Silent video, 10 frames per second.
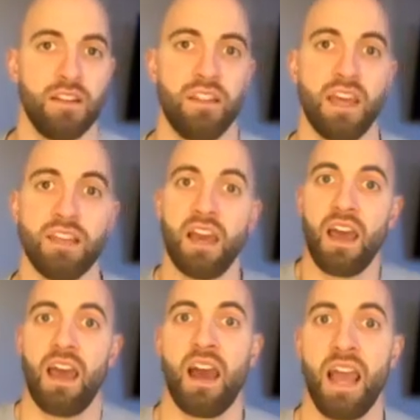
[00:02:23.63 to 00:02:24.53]
then
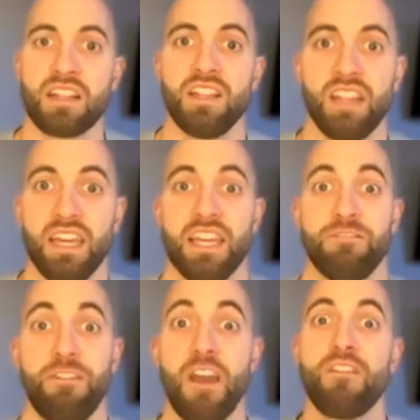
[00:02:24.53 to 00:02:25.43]
I actually think it's
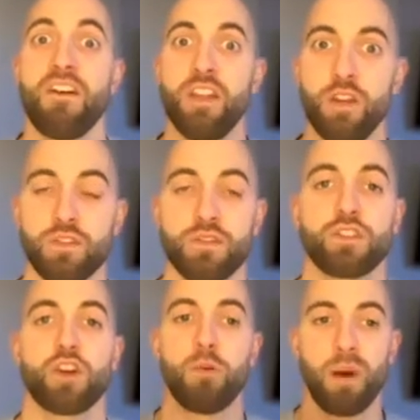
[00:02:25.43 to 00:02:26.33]
very, very useful to
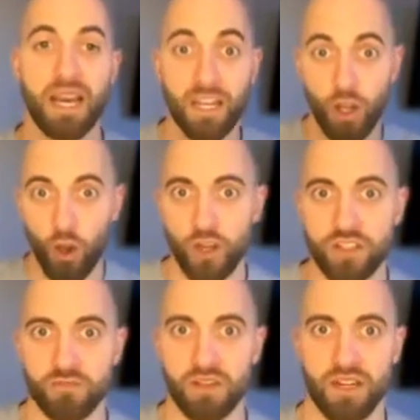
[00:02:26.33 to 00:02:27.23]
go back and look at
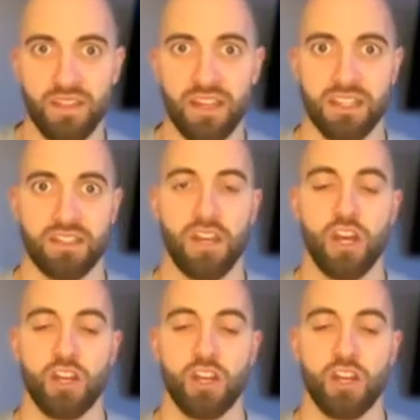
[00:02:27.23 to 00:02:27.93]
something like this.